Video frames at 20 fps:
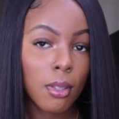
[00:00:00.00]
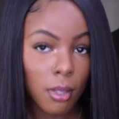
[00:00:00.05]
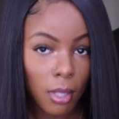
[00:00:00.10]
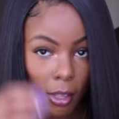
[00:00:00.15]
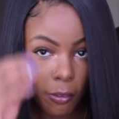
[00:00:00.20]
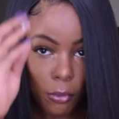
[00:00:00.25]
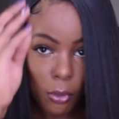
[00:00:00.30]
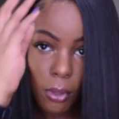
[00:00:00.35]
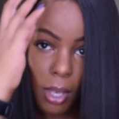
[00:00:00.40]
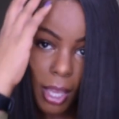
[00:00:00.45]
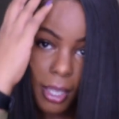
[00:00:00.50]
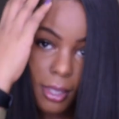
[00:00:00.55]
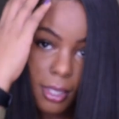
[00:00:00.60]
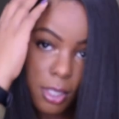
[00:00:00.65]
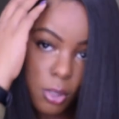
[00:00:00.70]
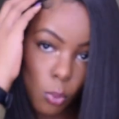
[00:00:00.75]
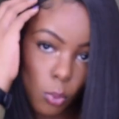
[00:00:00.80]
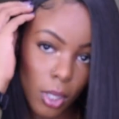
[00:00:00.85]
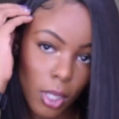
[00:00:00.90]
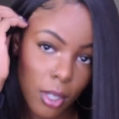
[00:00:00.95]
if you like
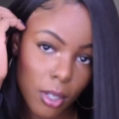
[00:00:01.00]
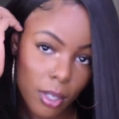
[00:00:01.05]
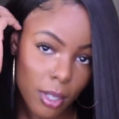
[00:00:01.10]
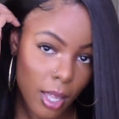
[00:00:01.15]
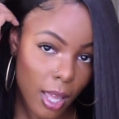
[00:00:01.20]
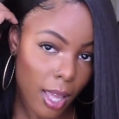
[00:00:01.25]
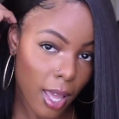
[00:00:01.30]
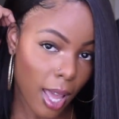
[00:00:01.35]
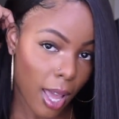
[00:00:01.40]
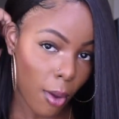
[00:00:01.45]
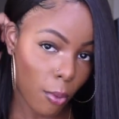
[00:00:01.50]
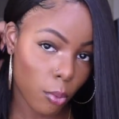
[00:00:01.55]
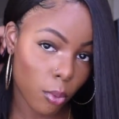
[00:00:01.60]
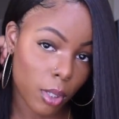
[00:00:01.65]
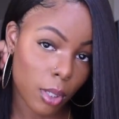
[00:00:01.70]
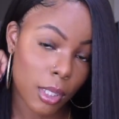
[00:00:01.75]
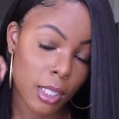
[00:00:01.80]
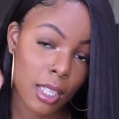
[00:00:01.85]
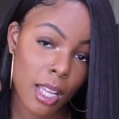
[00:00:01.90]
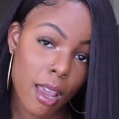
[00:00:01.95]
this wig or not. I
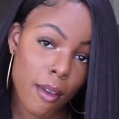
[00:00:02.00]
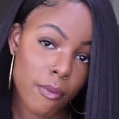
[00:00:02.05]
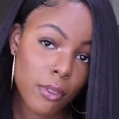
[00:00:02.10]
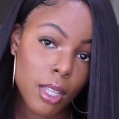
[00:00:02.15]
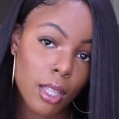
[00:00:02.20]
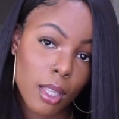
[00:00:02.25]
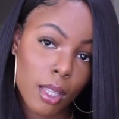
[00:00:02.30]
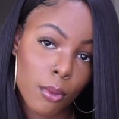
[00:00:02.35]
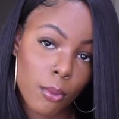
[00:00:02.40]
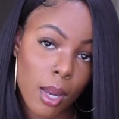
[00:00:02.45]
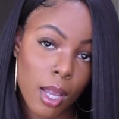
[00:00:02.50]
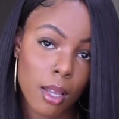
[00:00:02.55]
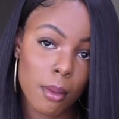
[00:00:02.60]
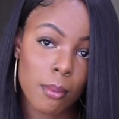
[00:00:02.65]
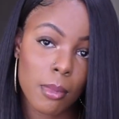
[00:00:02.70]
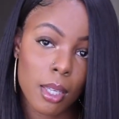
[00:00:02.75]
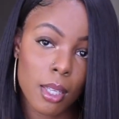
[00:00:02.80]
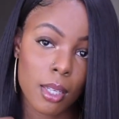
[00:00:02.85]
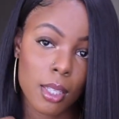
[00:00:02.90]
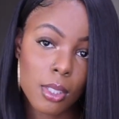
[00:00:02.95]
would definitely
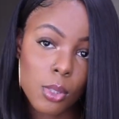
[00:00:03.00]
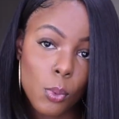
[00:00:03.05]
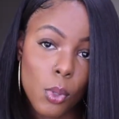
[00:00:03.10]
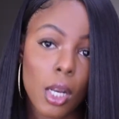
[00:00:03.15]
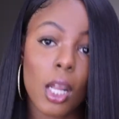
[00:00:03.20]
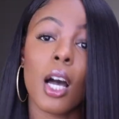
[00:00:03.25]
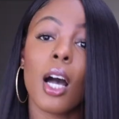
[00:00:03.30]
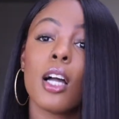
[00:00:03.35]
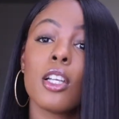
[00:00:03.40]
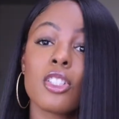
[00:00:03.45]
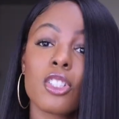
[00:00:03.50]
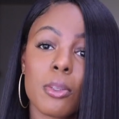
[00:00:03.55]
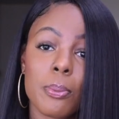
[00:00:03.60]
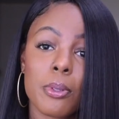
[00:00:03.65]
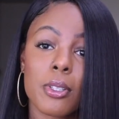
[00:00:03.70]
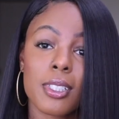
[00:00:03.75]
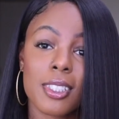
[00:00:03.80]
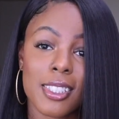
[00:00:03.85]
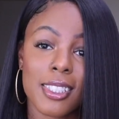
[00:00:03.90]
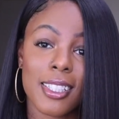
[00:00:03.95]
recommend this
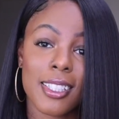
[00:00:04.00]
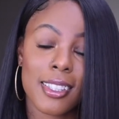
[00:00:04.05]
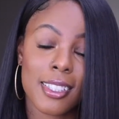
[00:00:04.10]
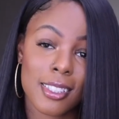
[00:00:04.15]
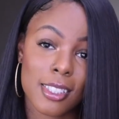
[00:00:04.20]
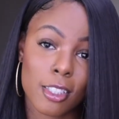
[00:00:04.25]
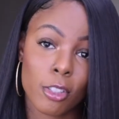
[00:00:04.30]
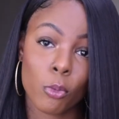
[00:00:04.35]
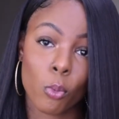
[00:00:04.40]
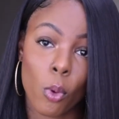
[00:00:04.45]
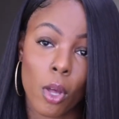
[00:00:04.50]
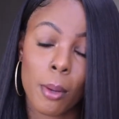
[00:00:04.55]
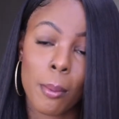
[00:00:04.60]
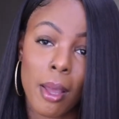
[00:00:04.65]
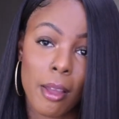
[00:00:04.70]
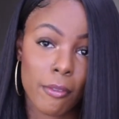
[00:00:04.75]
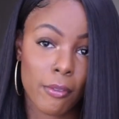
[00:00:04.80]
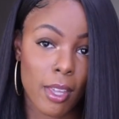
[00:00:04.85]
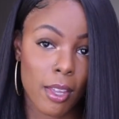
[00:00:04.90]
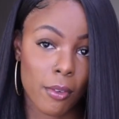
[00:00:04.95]
100%. This is one of
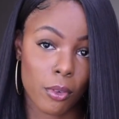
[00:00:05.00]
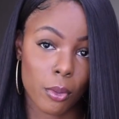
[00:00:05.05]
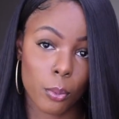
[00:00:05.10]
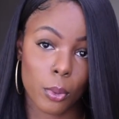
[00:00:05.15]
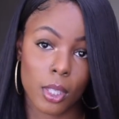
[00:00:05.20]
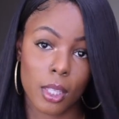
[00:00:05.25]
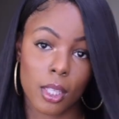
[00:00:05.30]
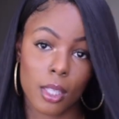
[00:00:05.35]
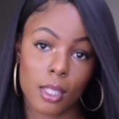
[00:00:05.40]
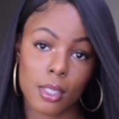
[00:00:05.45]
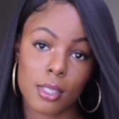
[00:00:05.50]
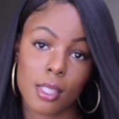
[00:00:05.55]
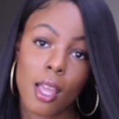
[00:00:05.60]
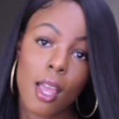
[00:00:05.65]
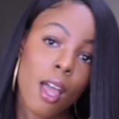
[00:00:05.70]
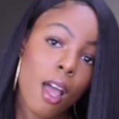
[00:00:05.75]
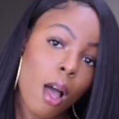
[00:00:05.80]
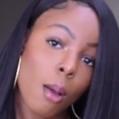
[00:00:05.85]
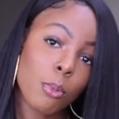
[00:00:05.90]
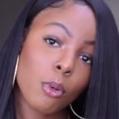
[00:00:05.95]
my favorite wigs.
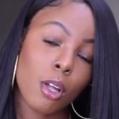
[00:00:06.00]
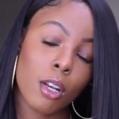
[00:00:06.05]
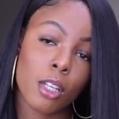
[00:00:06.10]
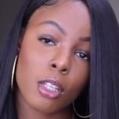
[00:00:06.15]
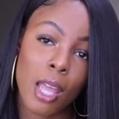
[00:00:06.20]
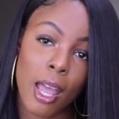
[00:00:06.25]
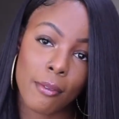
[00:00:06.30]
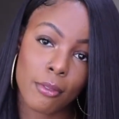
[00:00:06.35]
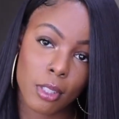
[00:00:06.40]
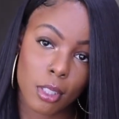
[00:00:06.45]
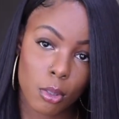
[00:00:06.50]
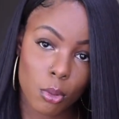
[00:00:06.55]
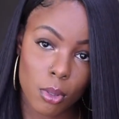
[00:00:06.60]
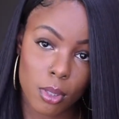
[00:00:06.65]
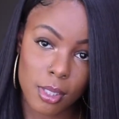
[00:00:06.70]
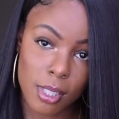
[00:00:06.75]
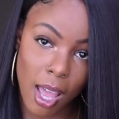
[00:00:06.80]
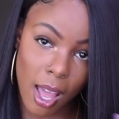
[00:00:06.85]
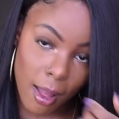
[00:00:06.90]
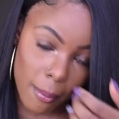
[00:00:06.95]
I'm gonna have to do a
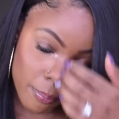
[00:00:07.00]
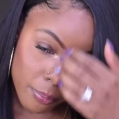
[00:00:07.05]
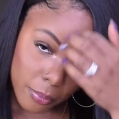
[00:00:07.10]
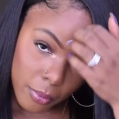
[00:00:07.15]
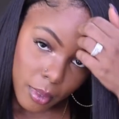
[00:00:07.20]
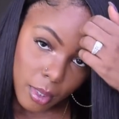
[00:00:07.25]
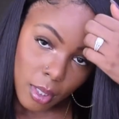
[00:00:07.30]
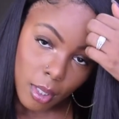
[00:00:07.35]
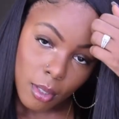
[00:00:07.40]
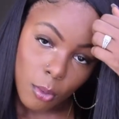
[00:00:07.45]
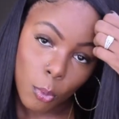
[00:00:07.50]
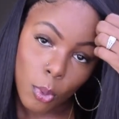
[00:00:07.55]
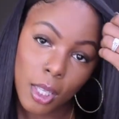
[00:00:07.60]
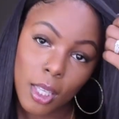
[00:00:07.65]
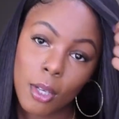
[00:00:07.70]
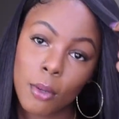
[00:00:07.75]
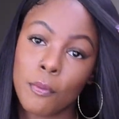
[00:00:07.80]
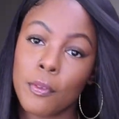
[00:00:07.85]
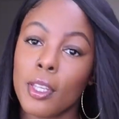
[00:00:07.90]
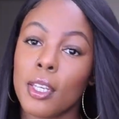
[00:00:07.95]
top
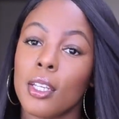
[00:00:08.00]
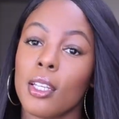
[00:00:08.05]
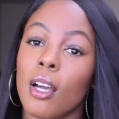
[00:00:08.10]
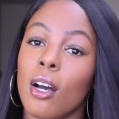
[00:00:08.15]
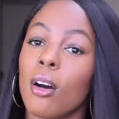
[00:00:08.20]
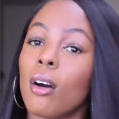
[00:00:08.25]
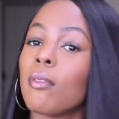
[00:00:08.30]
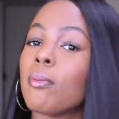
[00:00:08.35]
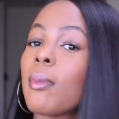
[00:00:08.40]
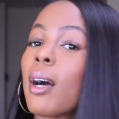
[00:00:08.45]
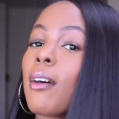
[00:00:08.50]
wig video of